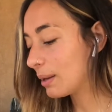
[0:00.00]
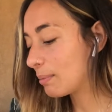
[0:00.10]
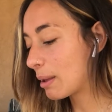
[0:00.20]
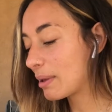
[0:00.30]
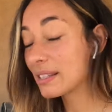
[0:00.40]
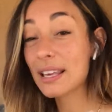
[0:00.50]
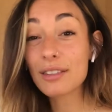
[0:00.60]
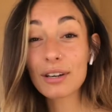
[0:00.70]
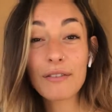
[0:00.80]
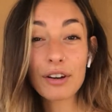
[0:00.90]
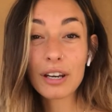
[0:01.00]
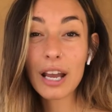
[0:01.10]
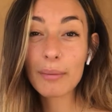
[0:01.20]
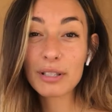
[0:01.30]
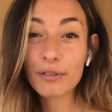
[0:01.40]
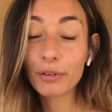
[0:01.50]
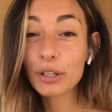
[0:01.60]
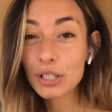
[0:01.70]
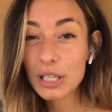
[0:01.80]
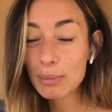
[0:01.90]
Maybe it's that they're never going to come into
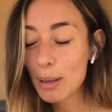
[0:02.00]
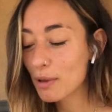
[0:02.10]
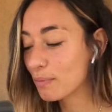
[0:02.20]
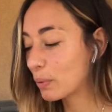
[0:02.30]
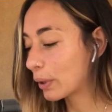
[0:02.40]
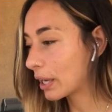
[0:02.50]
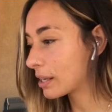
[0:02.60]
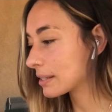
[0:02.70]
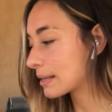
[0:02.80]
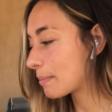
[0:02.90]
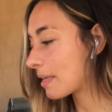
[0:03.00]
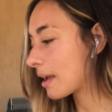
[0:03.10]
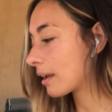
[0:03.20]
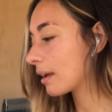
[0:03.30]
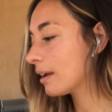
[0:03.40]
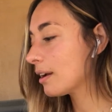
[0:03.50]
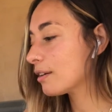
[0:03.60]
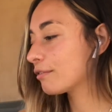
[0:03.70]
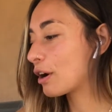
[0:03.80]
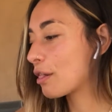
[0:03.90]
fruition. Maybe you've been working on something
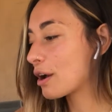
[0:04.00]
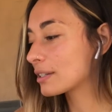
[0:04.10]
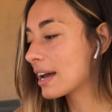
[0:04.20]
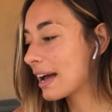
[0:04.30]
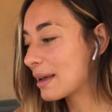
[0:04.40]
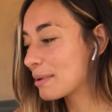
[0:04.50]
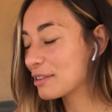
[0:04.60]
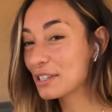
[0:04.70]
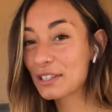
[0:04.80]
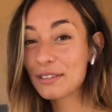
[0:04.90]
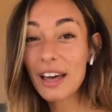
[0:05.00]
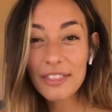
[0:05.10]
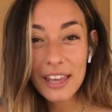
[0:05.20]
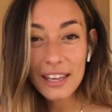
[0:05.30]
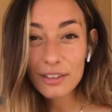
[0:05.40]
for a long time and there's still nothing.